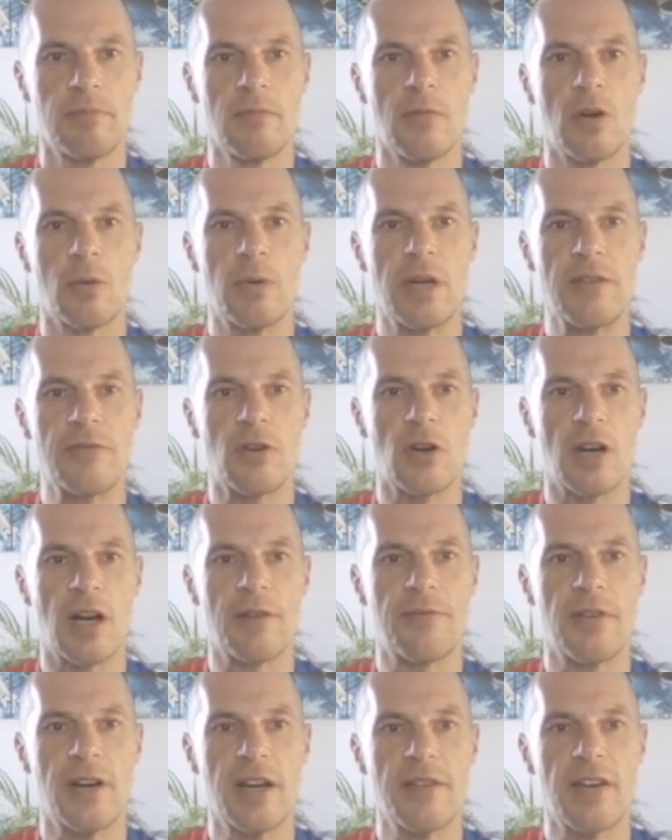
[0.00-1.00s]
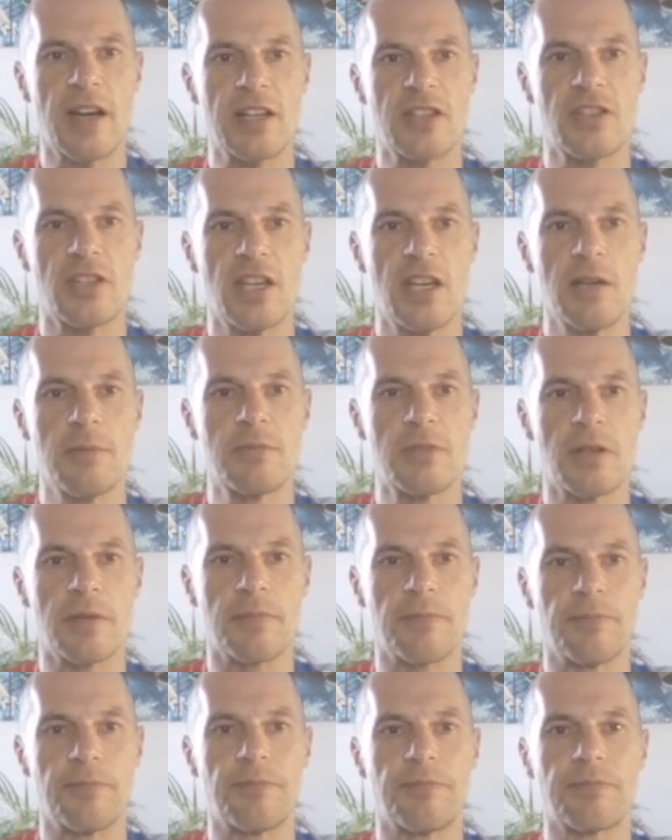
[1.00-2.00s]
we've got a 5x cubed,
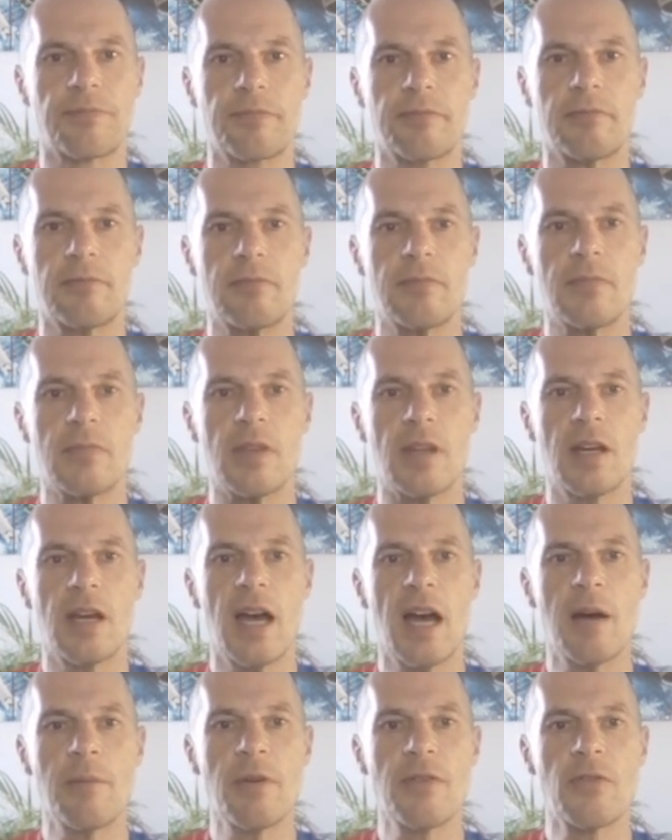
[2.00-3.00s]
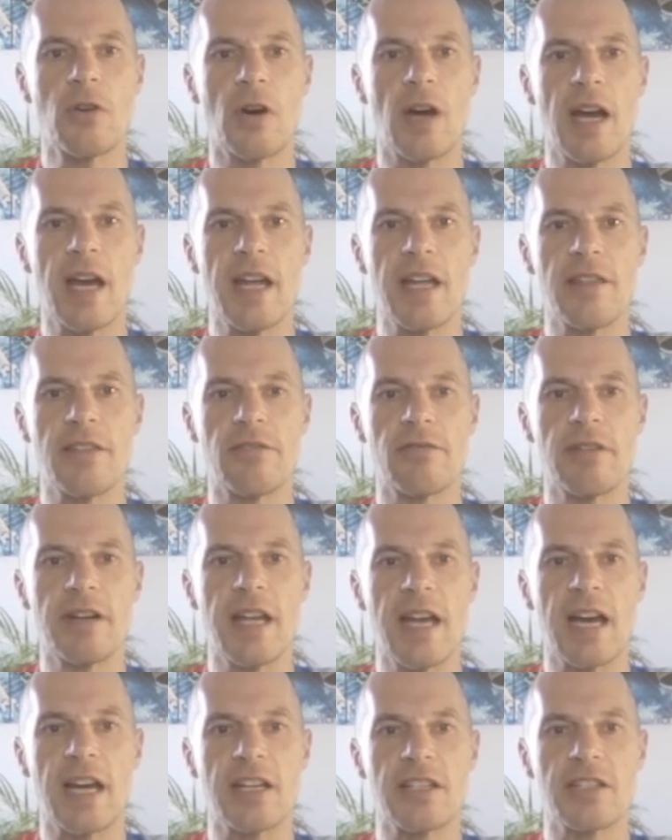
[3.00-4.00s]
and we've got a
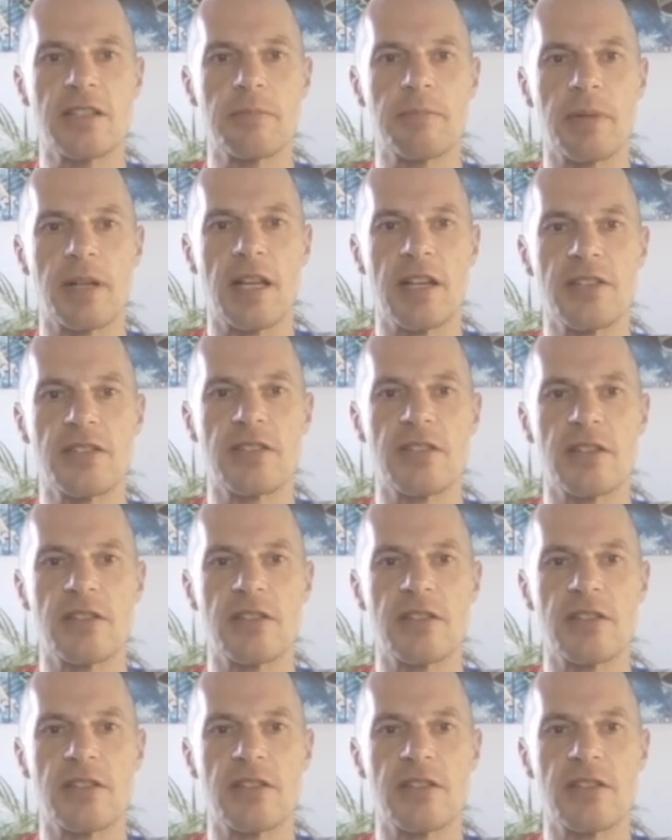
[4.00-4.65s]
3x plus